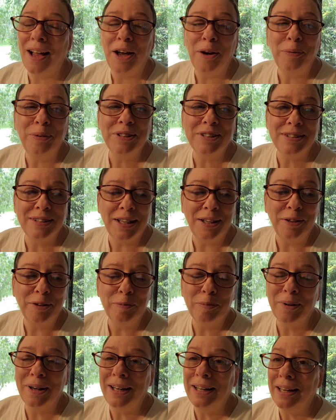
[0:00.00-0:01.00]
I was
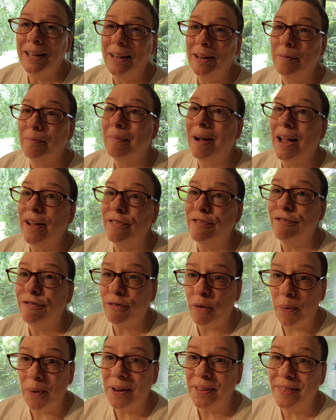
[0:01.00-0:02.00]
celebrating my
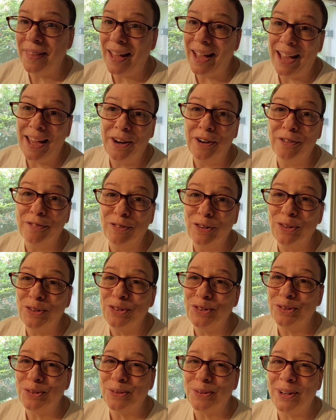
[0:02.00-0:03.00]
fourth
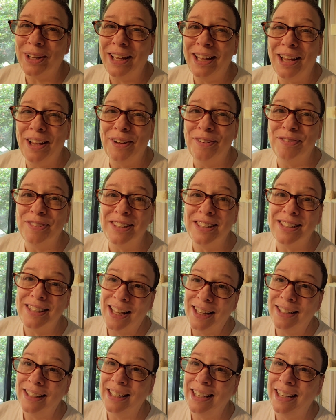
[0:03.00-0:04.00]
anniversary of
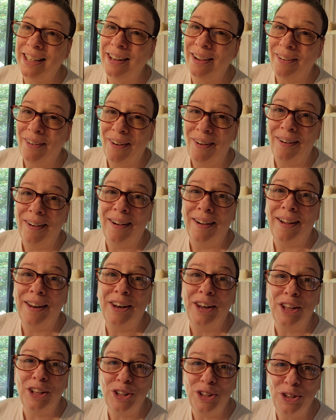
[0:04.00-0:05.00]
selling
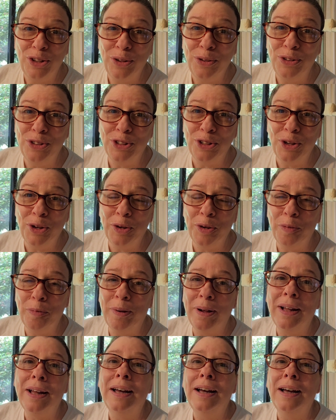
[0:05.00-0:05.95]
on YouTube.